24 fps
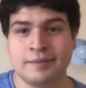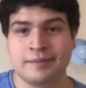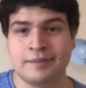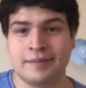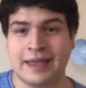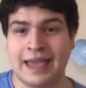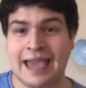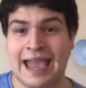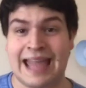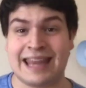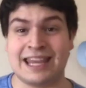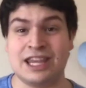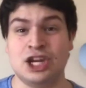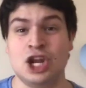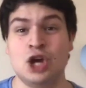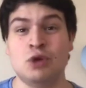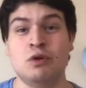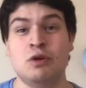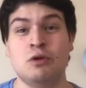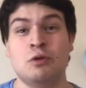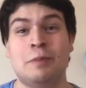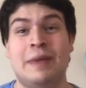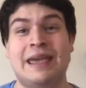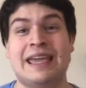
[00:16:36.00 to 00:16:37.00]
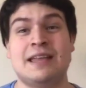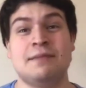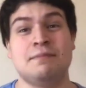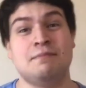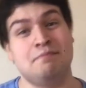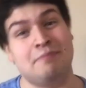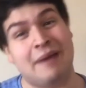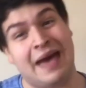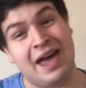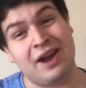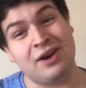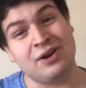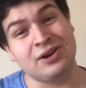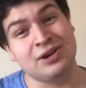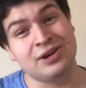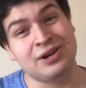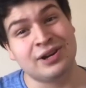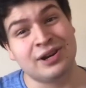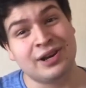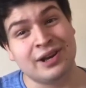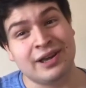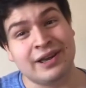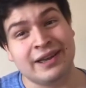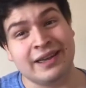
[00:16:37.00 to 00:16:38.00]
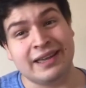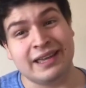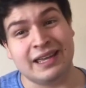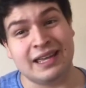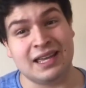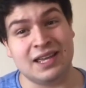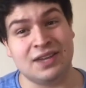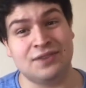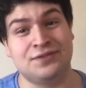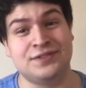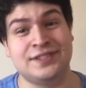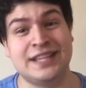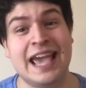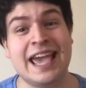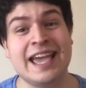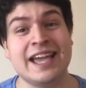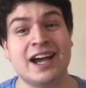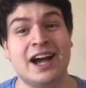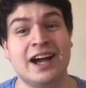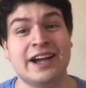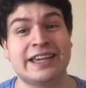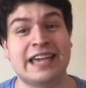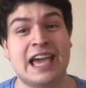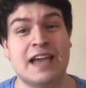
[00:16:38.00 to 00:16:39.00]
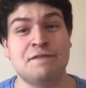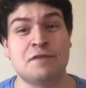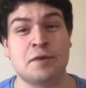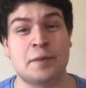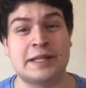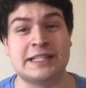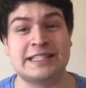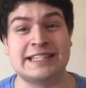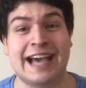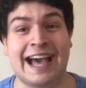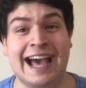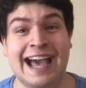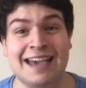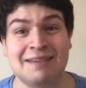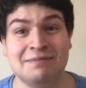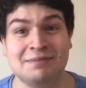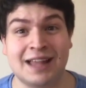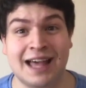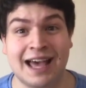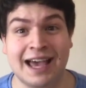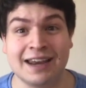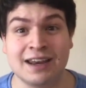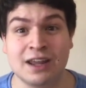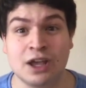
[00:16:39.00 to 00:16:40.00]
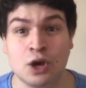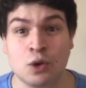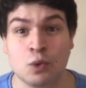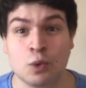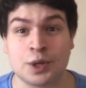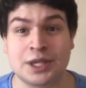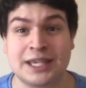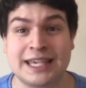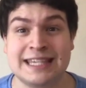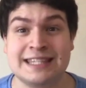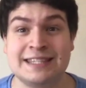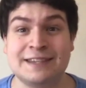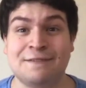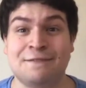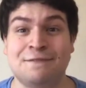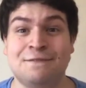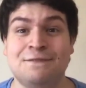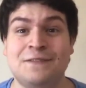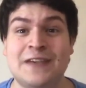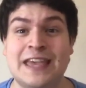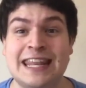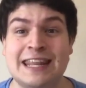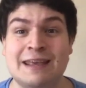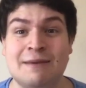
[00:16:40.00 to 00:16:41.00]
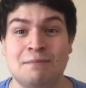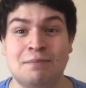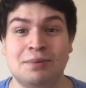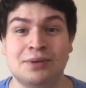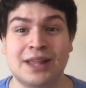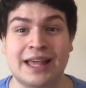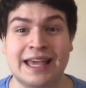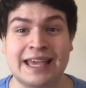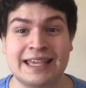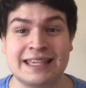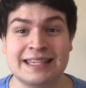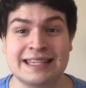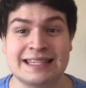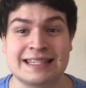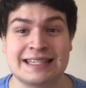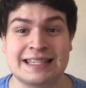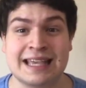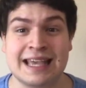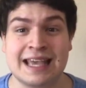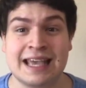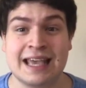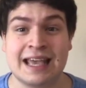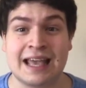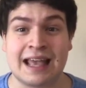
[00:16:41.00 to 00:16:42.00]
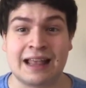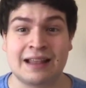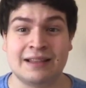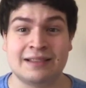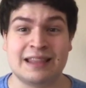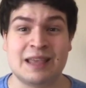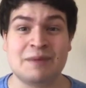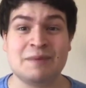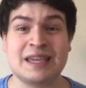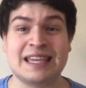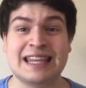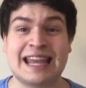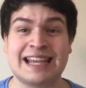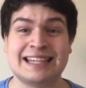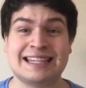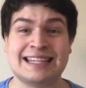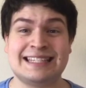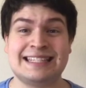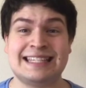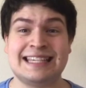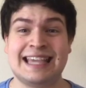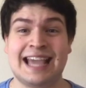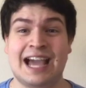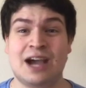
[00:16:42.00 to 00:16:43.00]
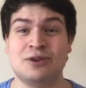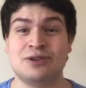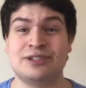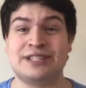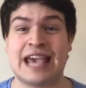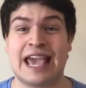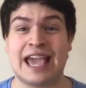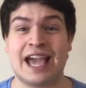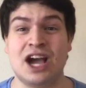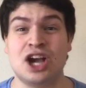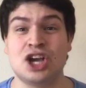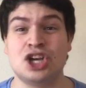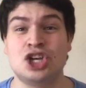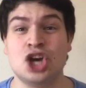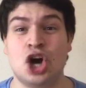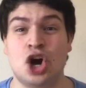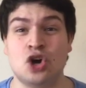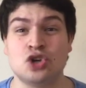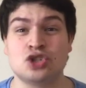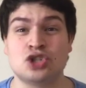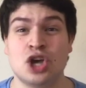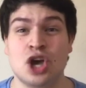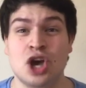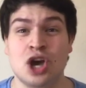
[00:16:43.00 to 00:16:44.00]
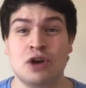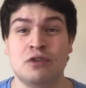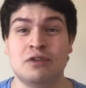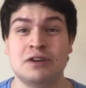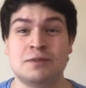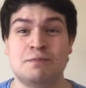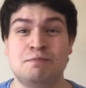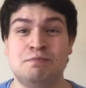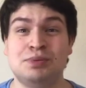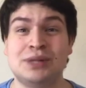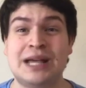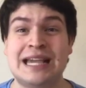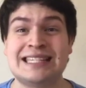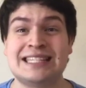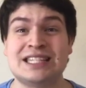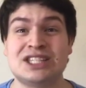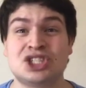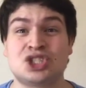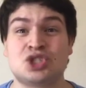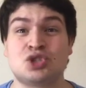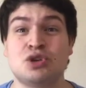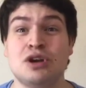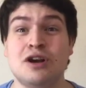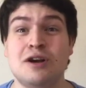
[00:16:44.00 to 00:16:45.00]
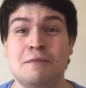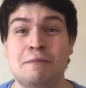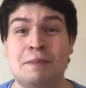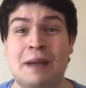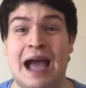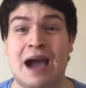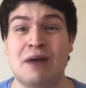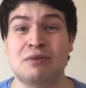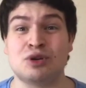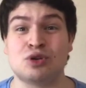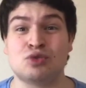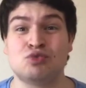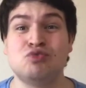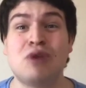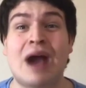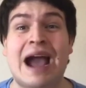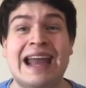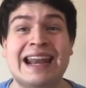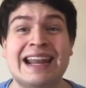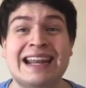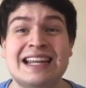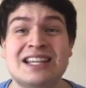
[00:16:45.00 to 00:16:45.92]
And you know what would make it better? If Dagon came from a timeline where he defeated Blaze, then we can actually see how Dagon goes with Blaze's true power right on his-